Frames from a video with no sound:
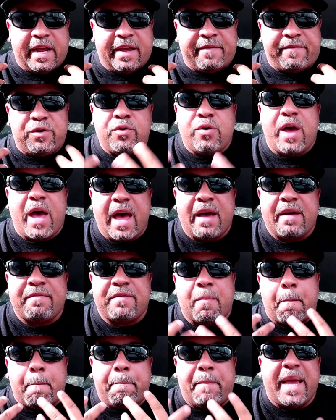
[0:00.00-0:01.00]
If you
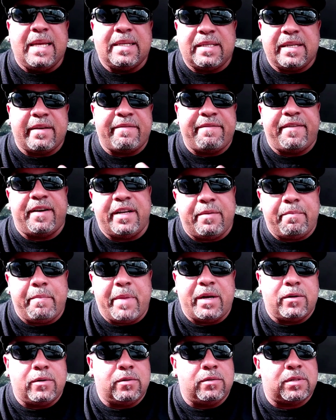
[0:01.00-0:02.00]
have the basic
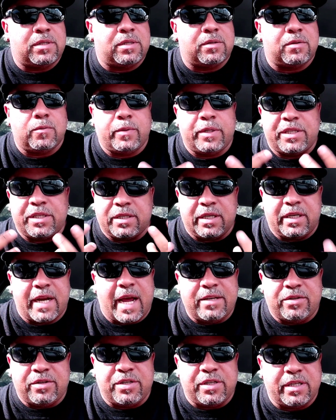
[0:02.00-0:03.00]
fundamentals, which is the
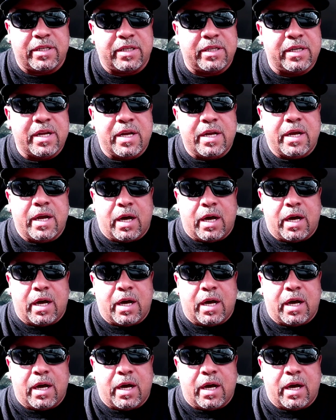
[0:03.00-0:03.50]
nitrogen